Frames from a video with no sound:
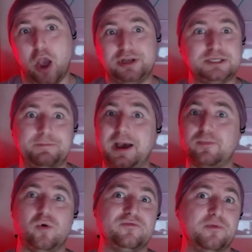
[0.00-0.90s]
only to
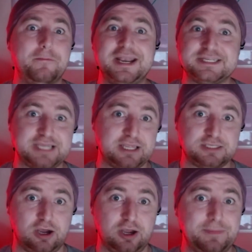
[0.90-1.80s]
babble on for minutes at a
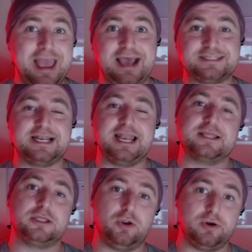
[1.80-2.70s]
time as they lack
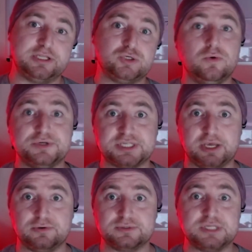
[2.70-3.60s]
the knowledge or
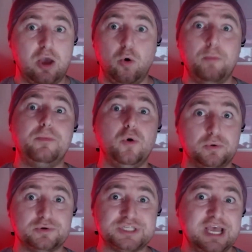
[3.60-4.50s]
skills or
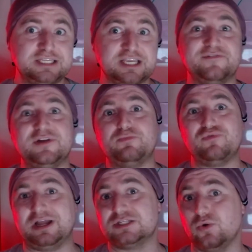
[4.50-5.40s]
balls to give any
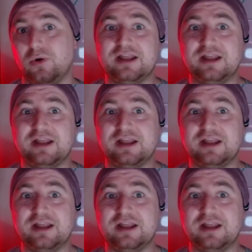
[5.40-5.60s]
practical